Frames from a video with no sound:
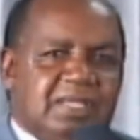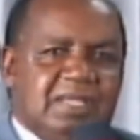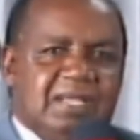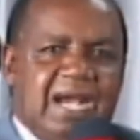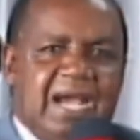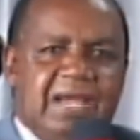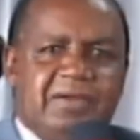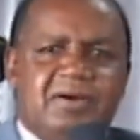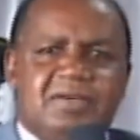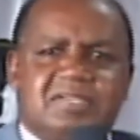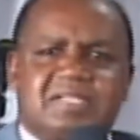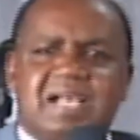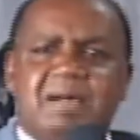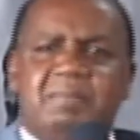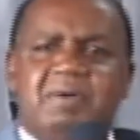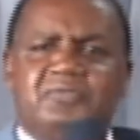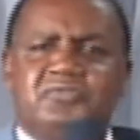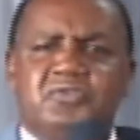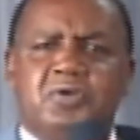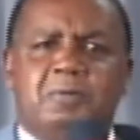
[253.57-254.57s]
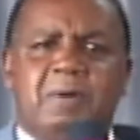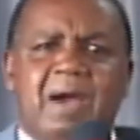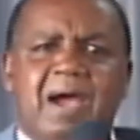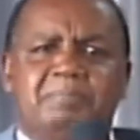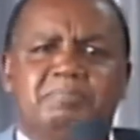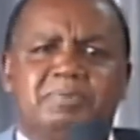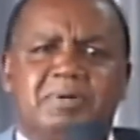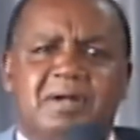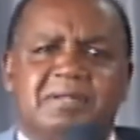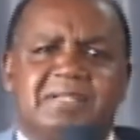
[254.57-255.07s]
I know some of you were
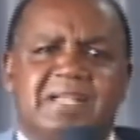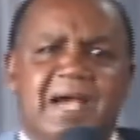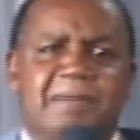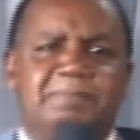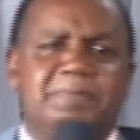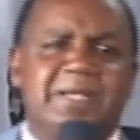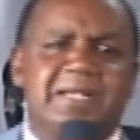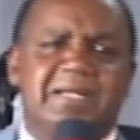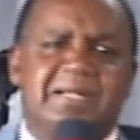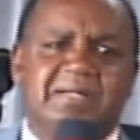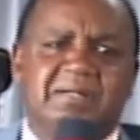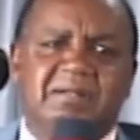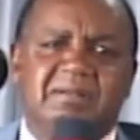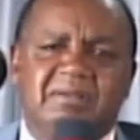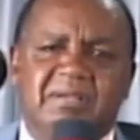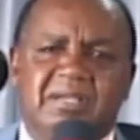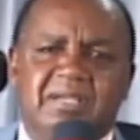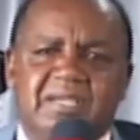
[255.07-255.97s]
brought up in